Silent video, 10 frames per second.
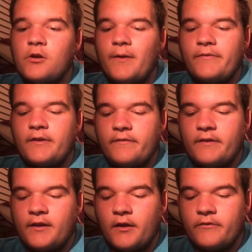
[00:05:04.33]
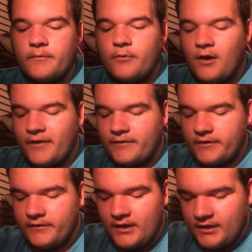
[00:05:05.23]
by CNC Custom
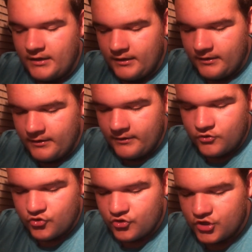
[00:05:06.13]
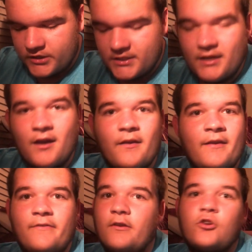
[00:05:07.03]
Plastics, it's just,
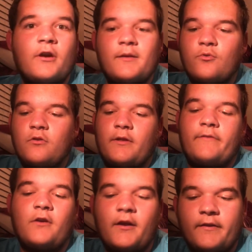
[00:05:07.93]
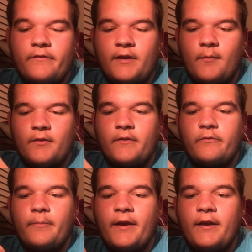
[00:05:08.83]
it's incredible. That's all I can say about this
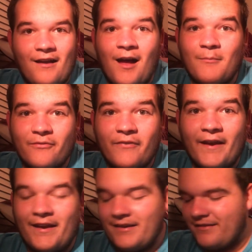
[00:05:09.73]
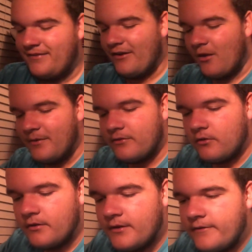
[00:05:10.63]
bait. I'm a fan. So I'll be
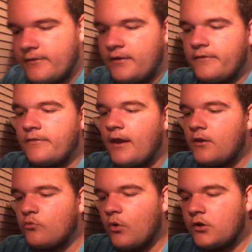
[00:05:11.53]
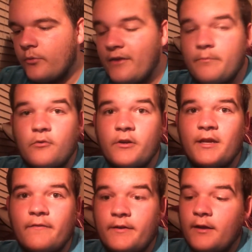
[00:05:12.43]
throwing this in stained water. We have plenty
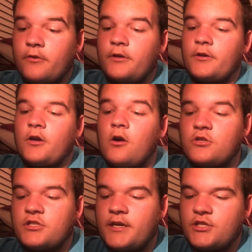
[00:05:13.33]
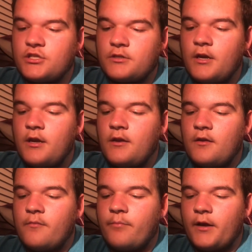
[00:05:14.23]
of it down here in College Station.
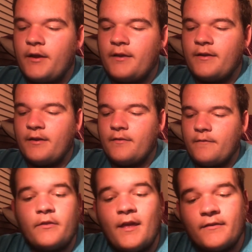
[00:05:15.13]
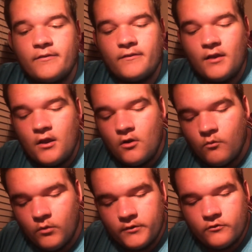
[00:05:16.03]
But next,
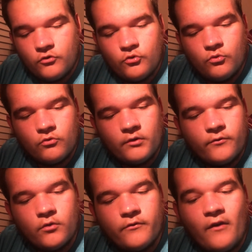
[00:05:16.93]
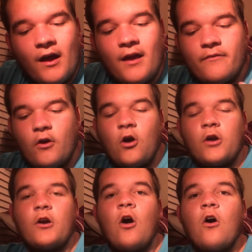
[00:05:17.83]
1, 2, 3, 4, 5
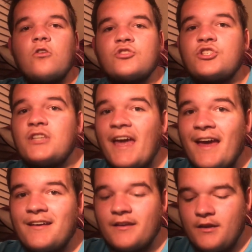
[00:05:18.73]
are all shad